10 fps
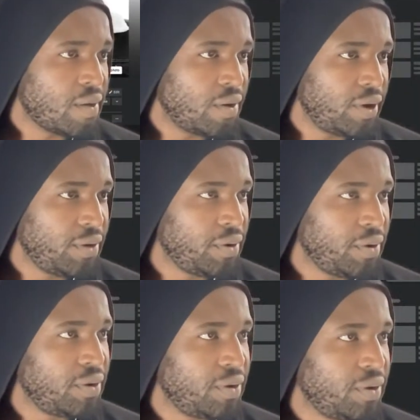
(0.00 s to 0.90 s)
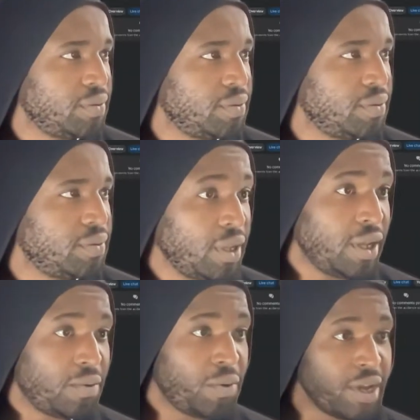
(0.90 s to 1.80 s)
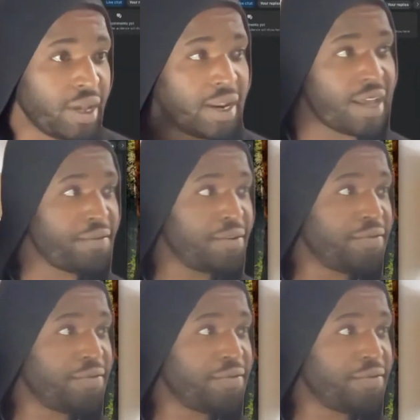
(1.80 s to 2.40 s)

Oh, there we go. Okay, yeah, we are live on